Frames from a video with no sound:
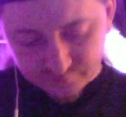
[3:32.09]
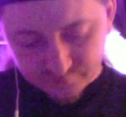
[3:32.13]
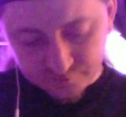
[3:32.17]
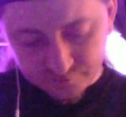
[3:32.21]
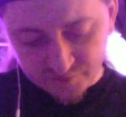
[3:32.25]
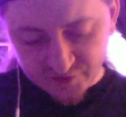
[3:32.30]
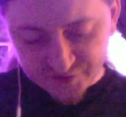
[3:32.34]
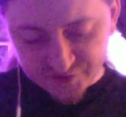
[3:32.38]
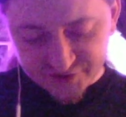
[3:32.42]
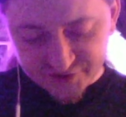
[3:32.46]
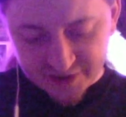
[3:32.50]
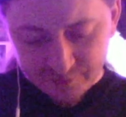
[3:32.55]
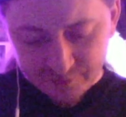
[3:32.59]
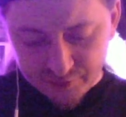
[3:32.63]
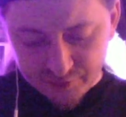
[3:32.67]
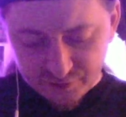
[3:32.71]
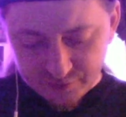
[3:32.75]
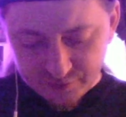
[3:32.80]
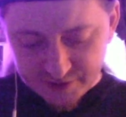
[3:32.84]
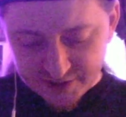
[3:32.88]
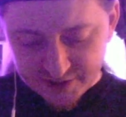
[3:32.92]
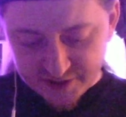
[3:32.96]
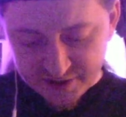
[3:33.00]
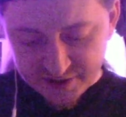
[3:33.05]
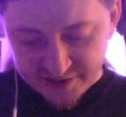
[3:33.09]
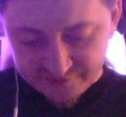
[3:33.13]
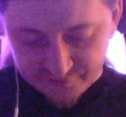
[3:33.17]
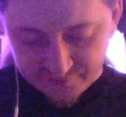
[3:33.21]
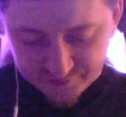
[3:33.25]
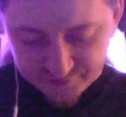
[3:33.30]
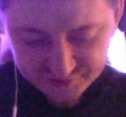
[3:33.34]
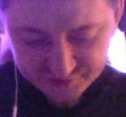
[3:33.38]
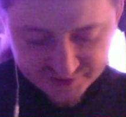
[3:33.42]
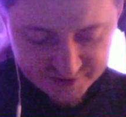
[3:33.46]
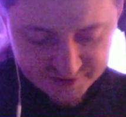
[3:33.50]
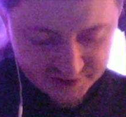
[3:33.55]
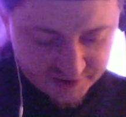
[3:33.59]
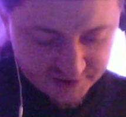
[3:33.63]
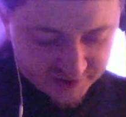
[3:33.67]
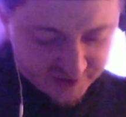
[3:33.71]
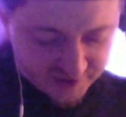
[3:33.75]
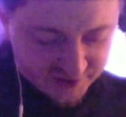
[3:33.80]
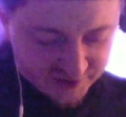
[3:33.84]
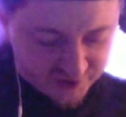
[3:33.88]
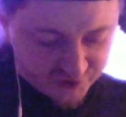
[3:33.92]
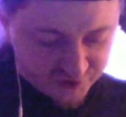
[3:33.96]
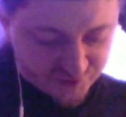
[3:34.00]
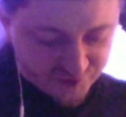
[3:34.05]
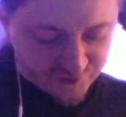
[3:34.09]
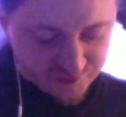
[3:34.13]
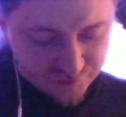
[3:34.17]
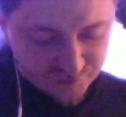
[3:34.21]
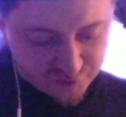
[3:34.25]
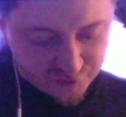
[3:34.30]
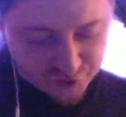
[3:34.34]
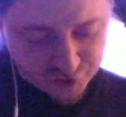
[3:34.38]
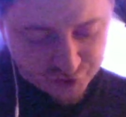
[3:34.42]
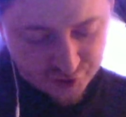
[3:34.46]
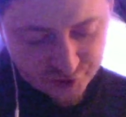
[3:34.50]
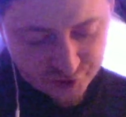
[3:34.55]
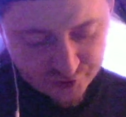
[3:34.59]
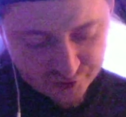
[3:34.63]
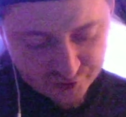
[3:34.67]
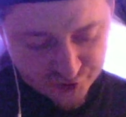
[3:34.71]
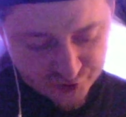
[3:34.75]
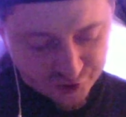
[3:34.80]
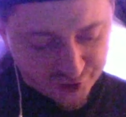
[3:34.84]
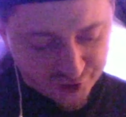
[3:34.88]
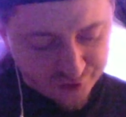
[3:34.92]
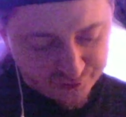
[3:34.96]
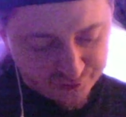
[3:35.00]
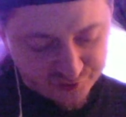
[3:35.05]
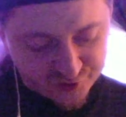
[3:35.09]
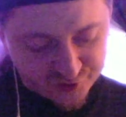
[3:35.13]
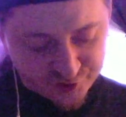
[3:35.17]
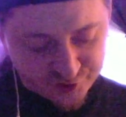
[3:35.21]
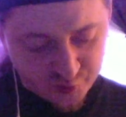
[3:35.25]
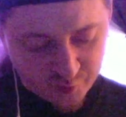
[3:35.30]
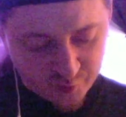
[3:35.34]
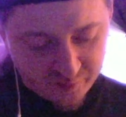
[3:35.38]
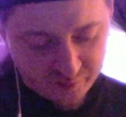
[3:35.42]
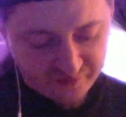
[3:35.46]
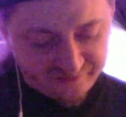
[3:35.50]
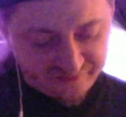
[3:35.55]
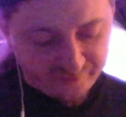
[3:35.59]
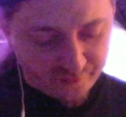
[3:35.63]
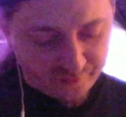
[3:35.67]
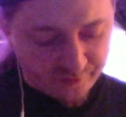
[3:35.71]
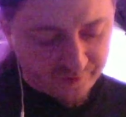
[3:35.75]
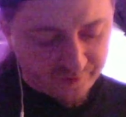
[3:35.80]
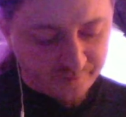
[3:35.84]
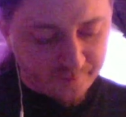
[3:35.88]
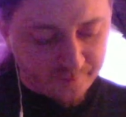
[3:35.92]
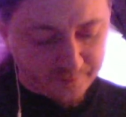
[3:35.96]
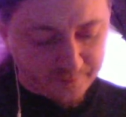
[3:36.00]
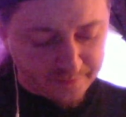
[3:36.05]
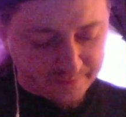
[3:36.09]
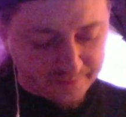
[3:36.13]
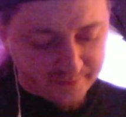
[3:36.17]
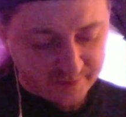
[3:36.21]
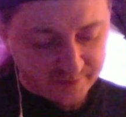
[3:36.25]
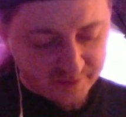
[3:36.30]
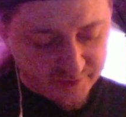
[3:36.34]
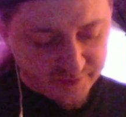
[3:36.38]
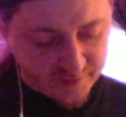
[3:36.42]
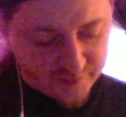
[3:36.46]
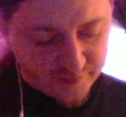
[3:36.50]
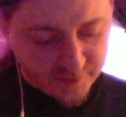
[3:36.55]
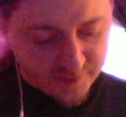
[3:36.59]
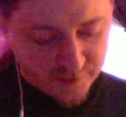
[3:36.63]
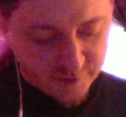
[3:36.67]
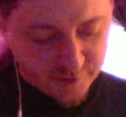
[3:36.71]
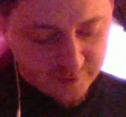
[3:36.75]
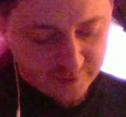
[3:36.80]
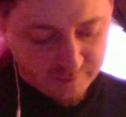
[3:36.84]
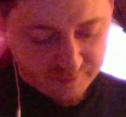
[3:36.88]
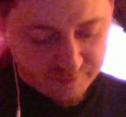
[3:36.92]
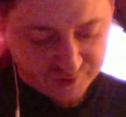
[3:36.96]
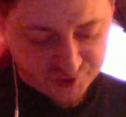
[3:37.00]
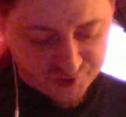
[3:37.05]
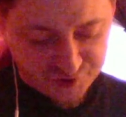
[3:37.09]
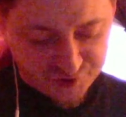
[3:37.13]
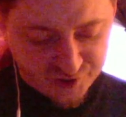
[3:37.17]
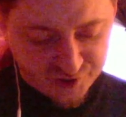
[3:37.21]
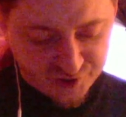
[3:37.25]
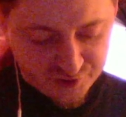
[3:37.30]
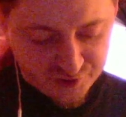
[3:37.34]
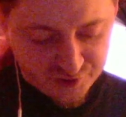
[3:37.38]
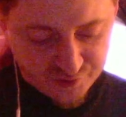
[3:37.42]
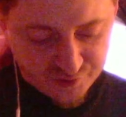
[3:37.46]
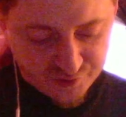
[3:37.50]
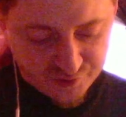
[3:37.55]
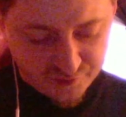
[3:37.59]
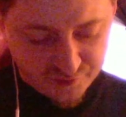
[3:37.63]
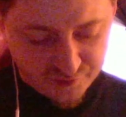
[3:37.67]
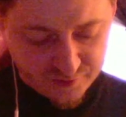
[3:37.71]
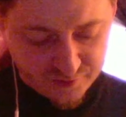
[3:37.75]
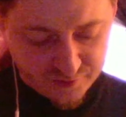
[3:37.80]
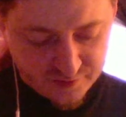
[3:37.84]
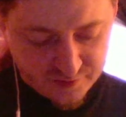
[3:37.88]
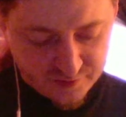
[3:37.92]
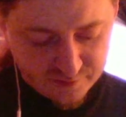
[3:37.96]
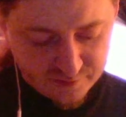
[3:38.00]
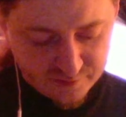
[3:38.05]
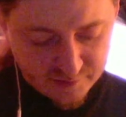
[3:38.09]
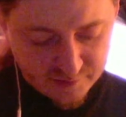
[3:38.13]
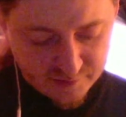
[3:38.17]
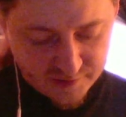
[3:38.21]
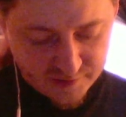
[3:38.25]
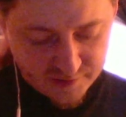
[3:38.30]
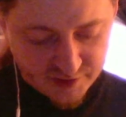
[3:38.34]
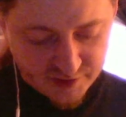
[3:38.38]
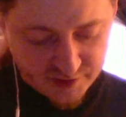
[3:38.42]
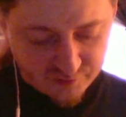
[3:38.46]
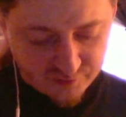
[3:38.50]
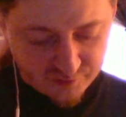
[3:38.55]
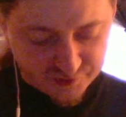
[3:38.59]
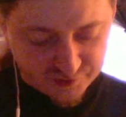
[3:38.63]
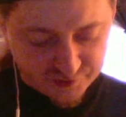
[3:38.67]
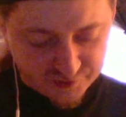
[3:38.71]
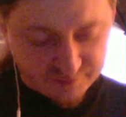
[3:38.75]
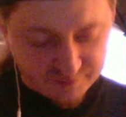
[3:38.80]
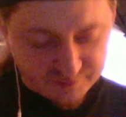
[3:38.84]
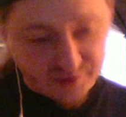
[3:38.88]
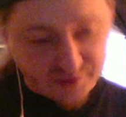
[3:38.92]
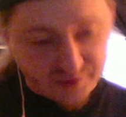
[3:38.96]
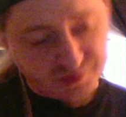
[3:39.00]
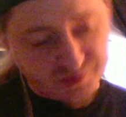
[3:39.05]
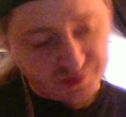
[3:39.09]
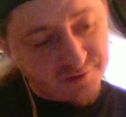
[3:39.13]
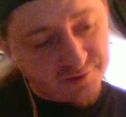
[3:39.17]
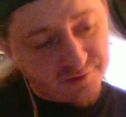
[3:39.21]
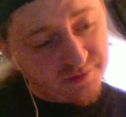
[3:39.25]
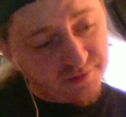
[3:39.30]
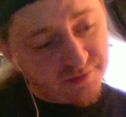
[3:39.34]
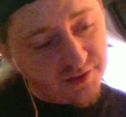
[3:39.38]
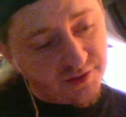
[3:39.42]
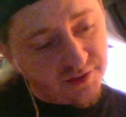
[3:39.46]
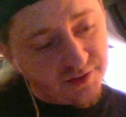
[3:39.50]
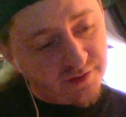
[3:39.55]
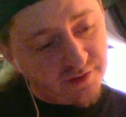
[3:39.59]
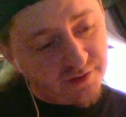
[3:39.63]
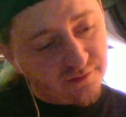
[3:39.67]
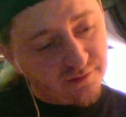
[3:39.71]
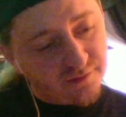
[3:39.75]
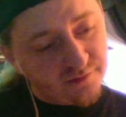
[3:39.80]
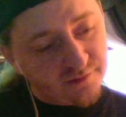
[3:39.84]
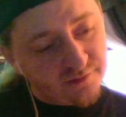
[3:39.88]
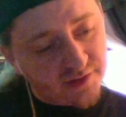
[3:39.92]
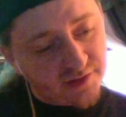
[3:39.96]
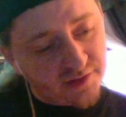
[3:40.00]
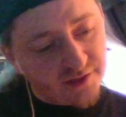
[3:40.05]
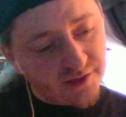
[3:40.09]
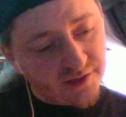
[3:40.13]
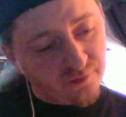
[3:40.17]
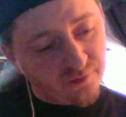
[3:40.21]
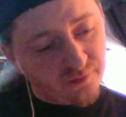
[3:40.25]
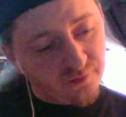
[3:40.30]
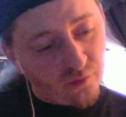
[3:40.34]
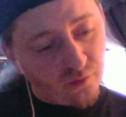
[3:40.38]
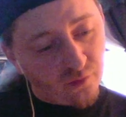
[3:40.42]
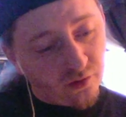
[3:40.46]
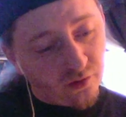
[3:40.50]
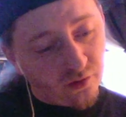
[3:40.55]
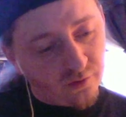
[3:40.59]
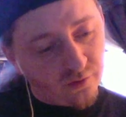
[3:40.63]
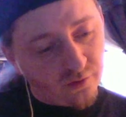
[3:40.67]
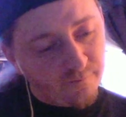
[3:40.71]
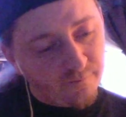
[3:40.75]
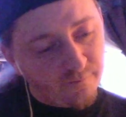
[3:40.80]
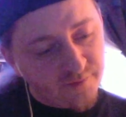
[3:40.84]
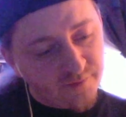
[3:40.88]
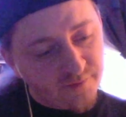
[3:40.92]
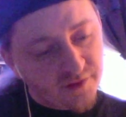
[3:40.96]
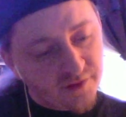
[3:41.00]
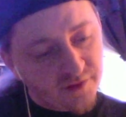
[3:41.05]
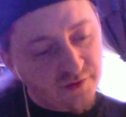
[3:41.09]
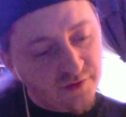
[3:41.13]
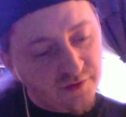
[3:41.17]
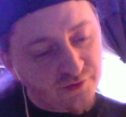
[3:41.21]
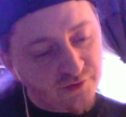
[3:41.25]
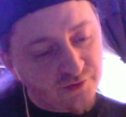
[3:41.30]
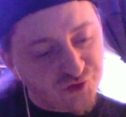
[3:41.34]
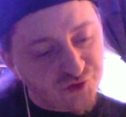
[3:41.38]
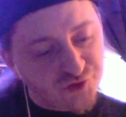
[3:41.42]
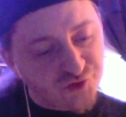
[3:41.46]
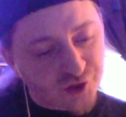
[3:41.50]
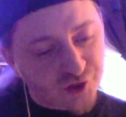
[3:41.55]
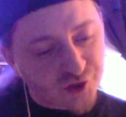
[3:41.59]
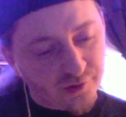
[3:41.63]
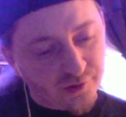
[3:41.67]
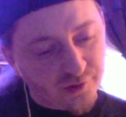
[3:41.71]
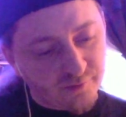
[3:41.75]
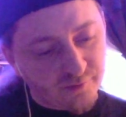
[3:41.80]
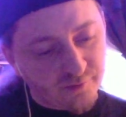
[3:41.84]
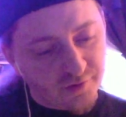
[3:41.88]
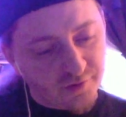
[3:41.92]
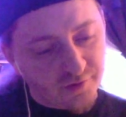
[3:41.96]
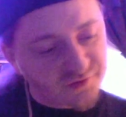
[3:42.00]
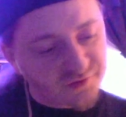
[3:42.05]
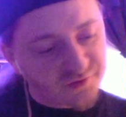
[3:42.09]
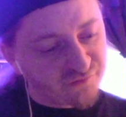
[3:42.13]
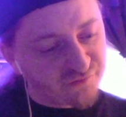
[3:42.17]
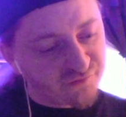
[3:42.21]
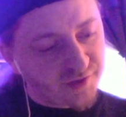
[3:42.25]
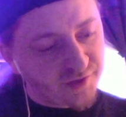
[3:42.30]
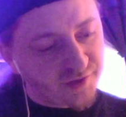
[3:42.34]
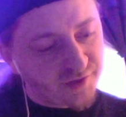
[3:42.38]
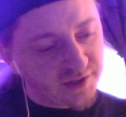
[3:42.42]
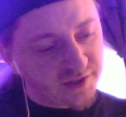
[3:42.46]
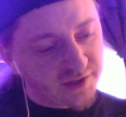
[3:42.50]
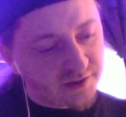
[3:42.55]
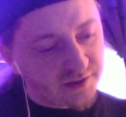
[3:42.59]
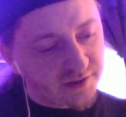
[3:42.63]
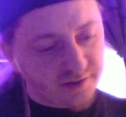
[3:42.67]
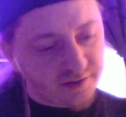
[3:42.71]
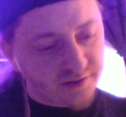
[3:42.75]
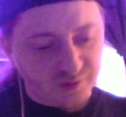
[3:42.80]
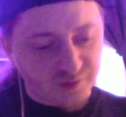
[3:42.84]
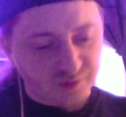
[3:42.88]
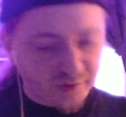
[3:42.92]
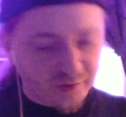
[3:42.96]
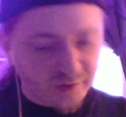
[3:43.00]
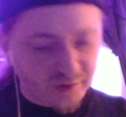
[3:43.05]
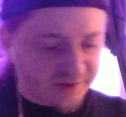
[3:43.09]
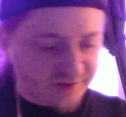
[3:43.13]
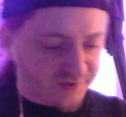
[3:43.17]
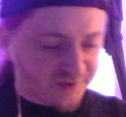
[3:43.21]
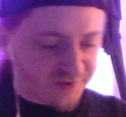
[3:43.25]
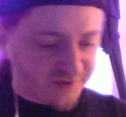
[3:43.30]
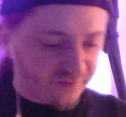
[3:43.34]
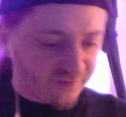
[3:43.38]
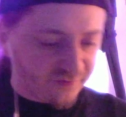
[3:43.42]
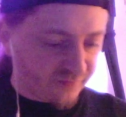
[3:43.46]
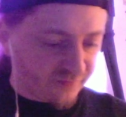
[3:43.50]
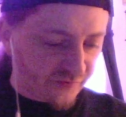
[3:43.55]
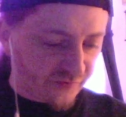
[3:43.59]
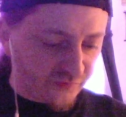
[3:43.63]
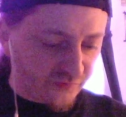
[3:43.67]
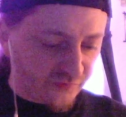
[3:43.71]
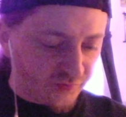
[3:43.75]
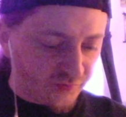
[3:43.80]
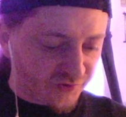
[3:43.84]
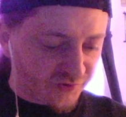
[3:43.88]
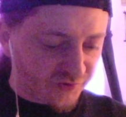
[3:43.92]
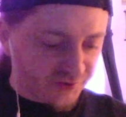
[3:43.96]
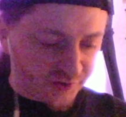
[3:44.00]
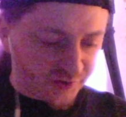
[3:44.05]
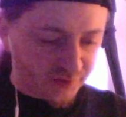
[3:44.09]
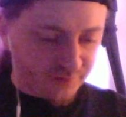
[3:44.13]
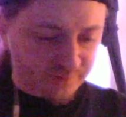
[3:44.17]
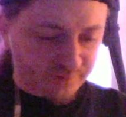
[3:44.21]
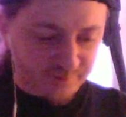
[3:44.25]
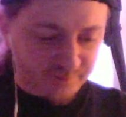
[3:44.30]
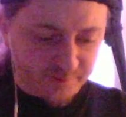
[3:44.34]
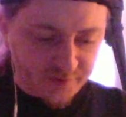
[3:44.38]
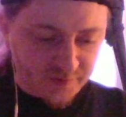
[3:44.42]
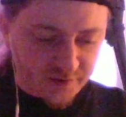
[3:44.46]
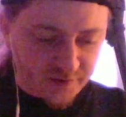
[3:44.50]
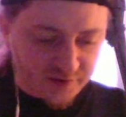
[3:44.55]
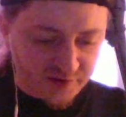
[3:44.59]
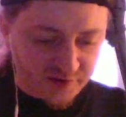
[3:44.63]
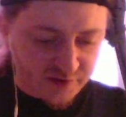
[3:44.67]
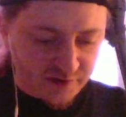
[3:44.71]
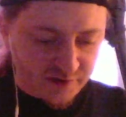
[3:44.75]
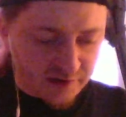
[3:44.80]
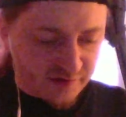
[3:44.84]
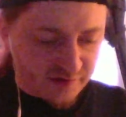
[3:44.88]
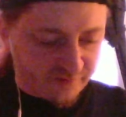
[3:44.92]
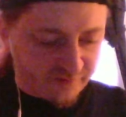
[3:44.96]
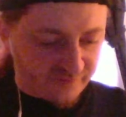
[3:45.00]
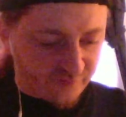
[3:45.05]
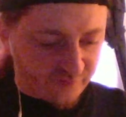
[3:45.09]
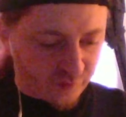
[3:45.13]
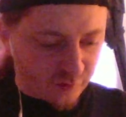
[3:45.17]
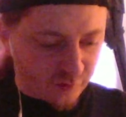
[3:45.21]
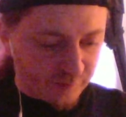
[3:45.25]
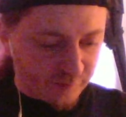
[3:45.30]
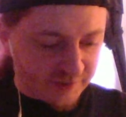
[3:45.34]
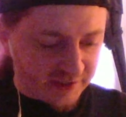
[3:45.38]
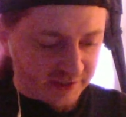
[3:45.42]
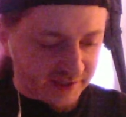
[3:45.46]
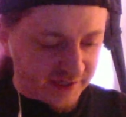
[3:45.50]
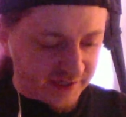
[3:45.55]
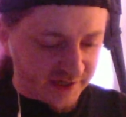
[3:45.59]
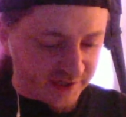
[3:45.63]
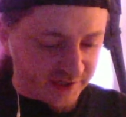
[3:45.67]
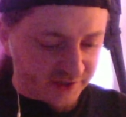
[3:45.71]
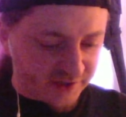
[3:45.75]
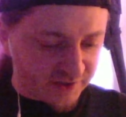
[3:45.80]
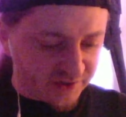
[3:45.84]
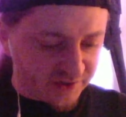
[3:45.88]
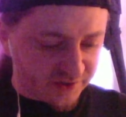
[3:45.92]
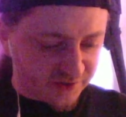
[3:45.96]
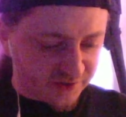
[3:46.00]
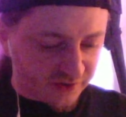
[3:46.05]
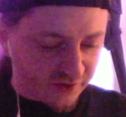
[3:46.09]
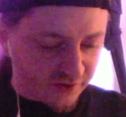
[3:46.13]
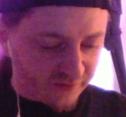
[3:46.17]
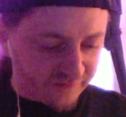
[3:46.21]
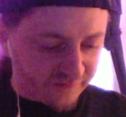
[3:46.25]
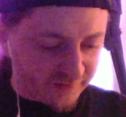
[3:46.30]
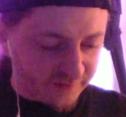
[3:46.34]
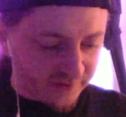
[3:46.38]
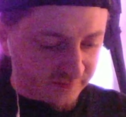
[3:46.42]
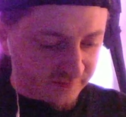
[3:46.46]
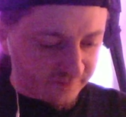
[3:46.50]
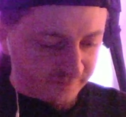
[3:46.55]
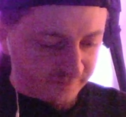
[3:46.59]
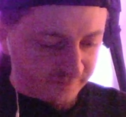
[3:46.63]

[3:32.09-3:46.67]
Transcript: Sabriel had never seen a true charter stone before, but she knew they were supposed to be like the wall, the charter marks running like quicksilver through the stone, forming and dissolving,